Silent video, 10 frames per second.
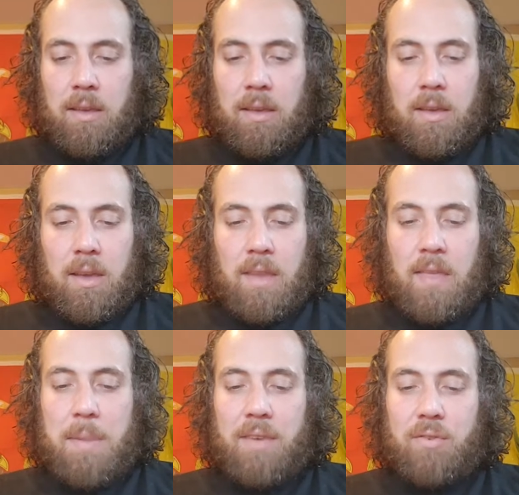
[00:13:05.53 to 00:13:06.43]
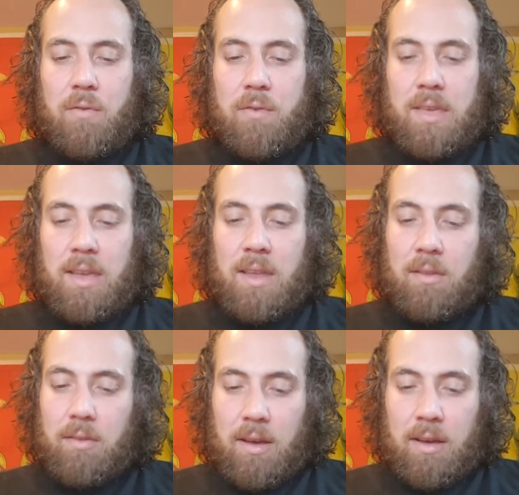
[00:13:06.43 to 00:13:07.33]
And they passed over the
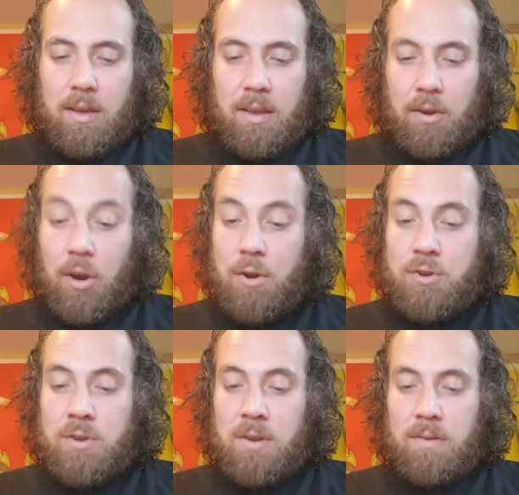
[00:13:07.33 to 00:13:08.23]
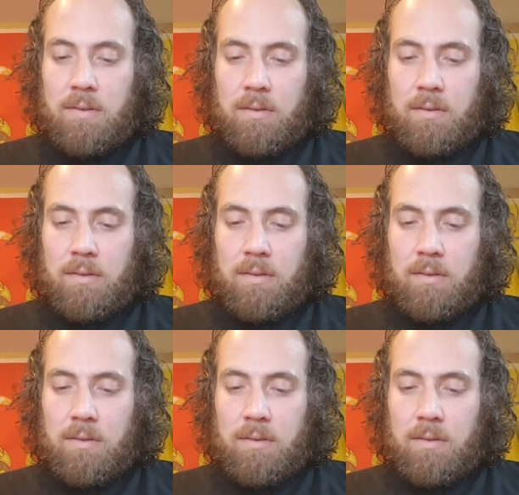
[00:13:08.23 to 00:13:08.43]
incursion